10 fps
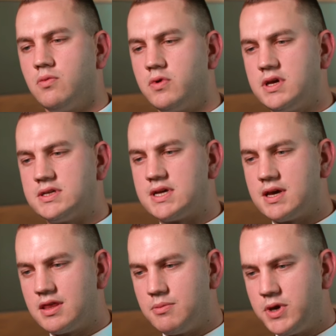what do you
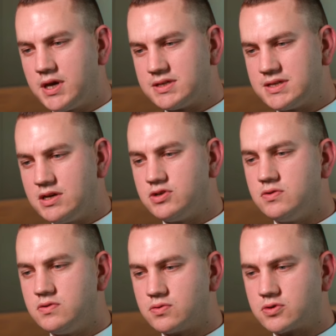see are the biggest
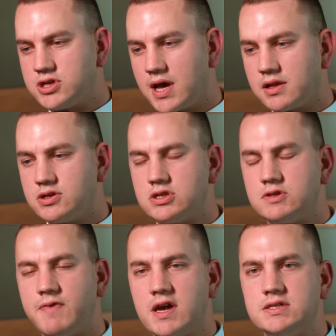issues or challenges
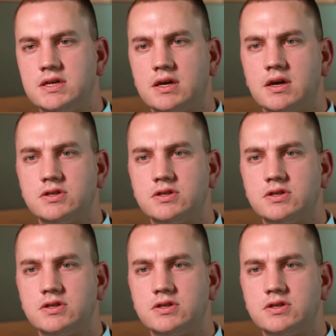facing